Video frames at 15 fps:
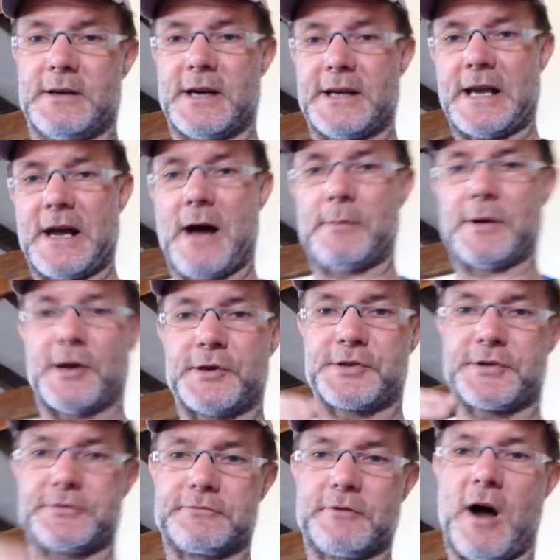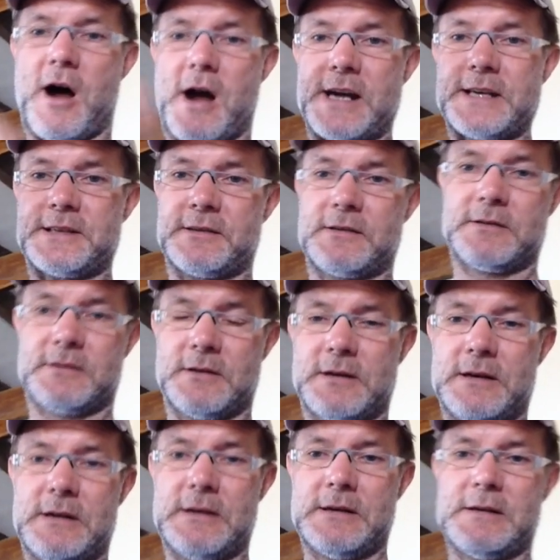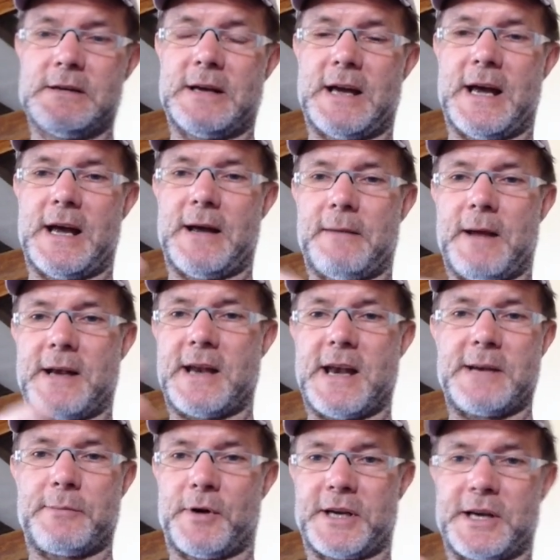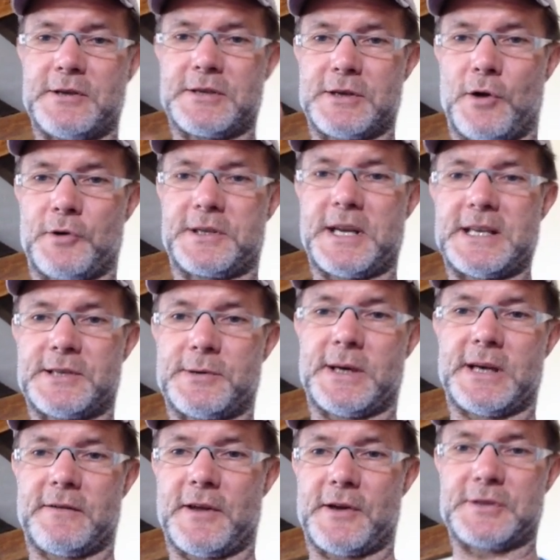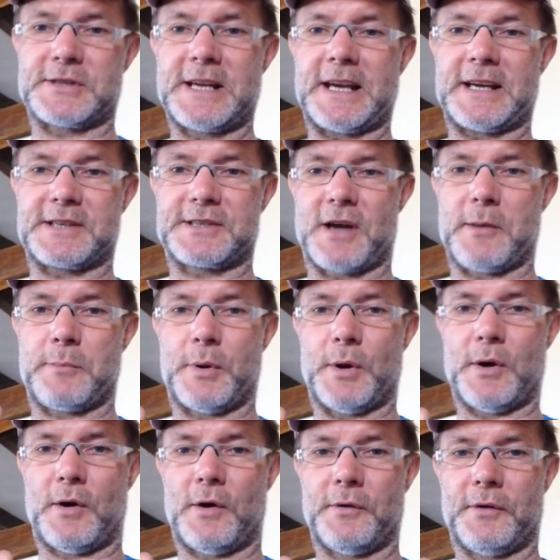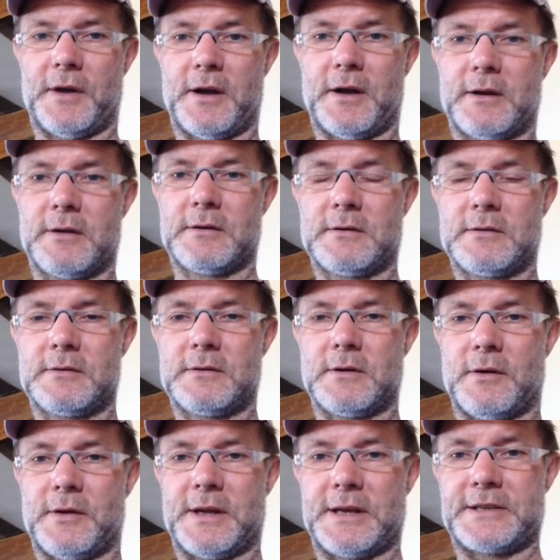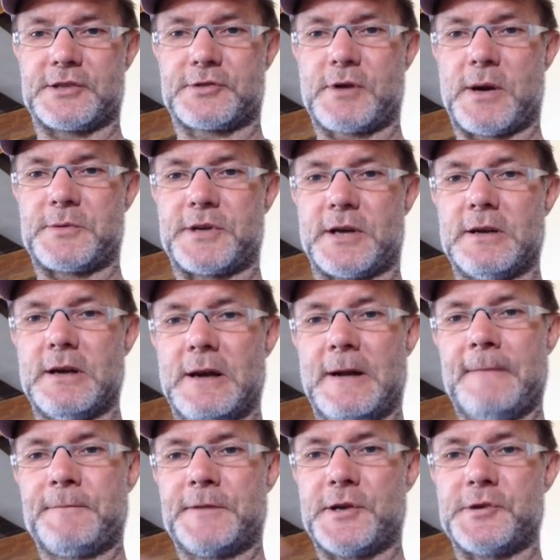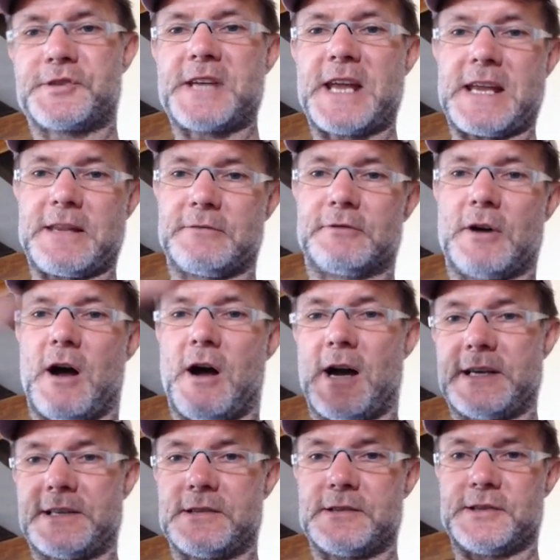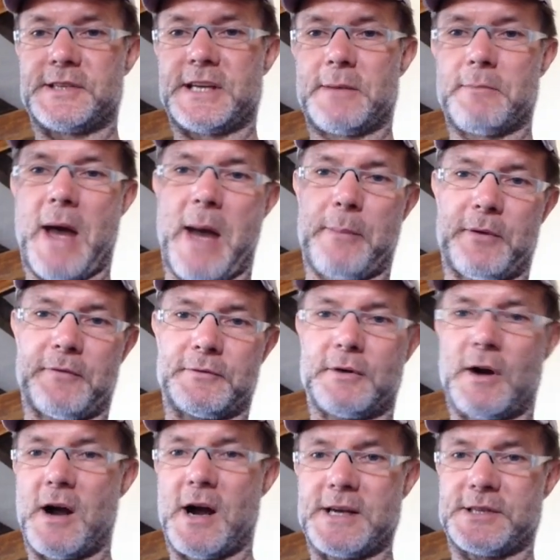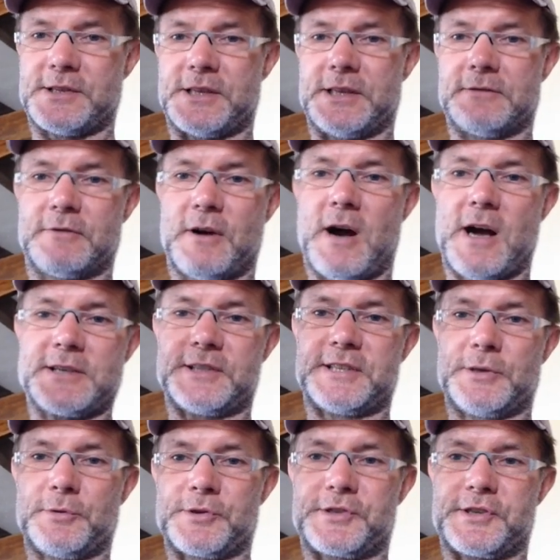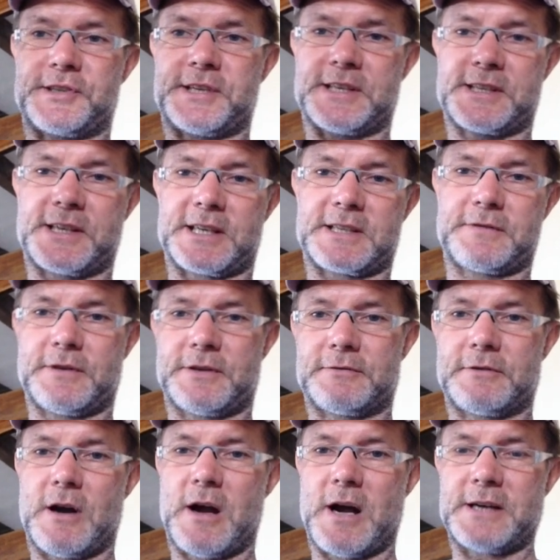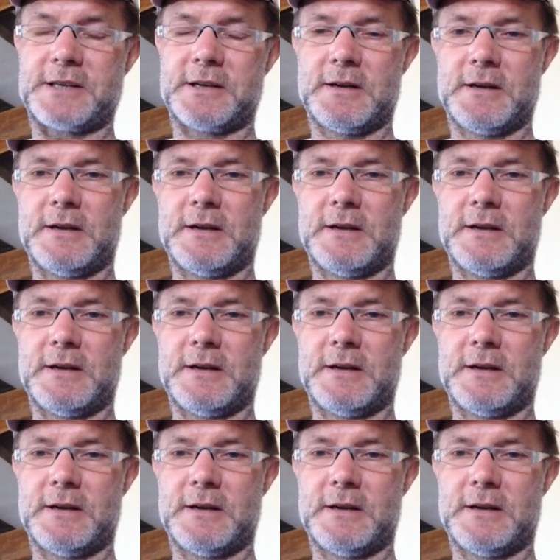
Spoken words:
and it uploads the ride. And anybody who's logged into any of those links I put on the description, you see the ride, you see a map of the ride, you see all the statistics for the ride.